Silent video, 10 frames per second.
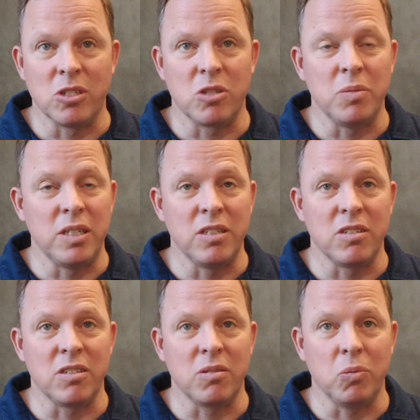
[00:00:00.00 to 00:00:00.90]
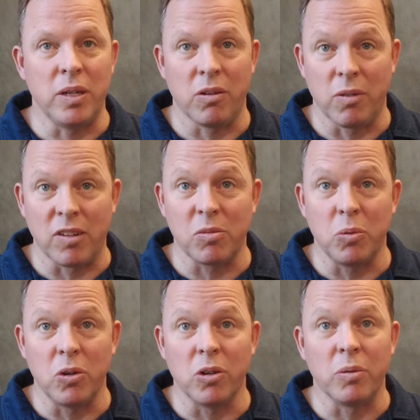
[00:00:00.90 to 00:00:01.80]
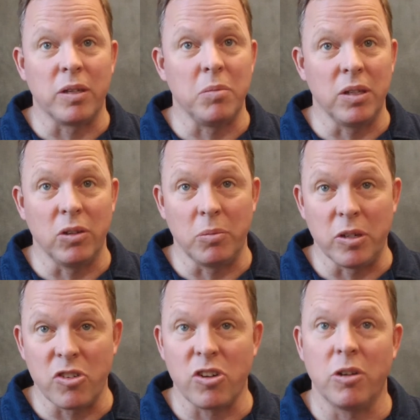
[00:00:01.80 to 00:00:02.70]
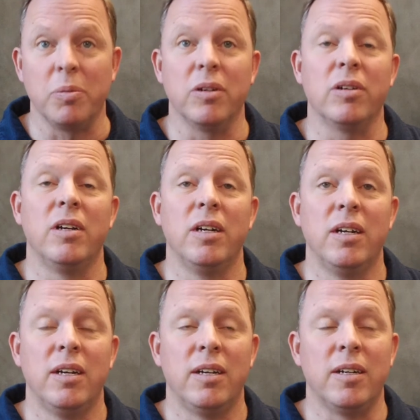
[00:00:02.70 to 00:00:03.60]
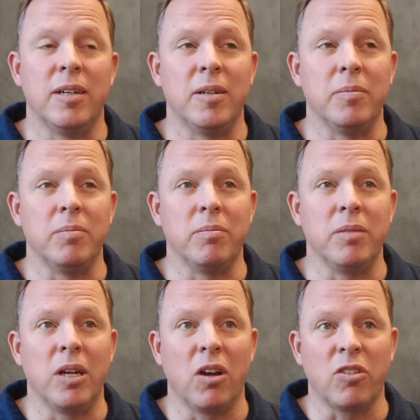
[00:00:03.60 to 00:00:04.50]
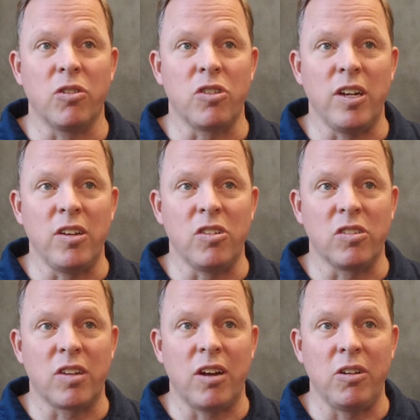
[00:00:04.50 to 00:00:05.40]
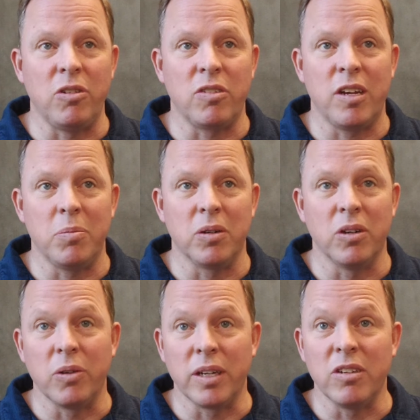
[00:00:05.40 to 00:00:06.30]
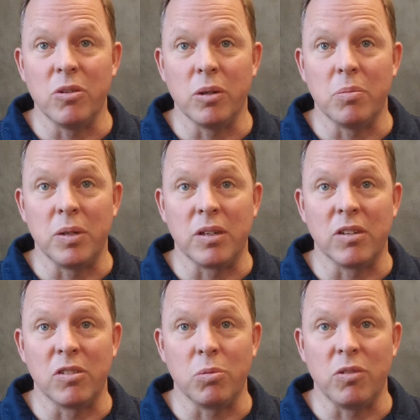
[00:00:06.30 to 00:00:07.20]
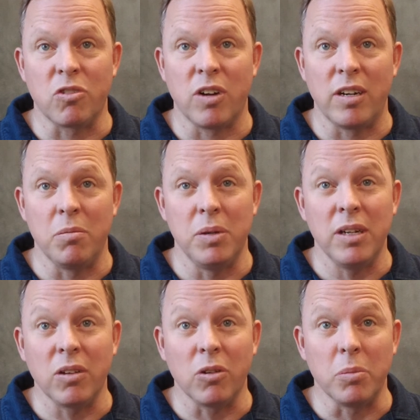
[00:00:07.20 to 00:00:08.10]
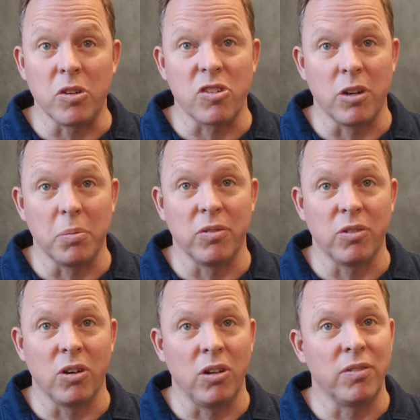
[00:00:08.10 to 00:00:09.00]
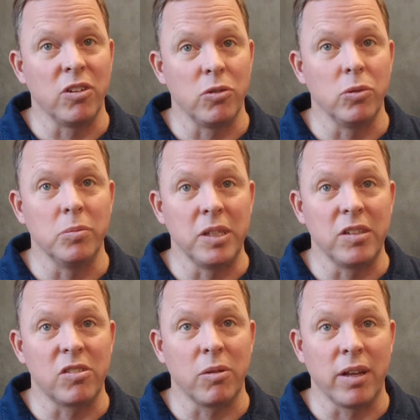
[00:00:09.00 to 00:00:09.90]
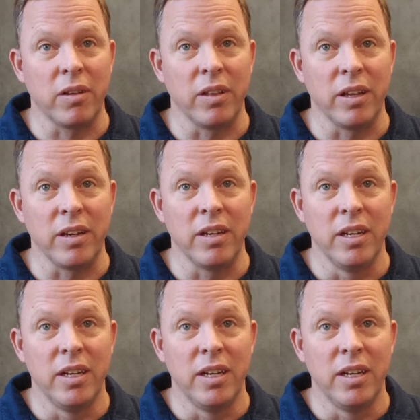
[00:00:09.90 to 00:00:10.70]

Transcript: which means we can rest more, we can be a little bit sharper. It also changes how you taper going into it because we've tried to be a little bit sharper for all of our dual meets rather than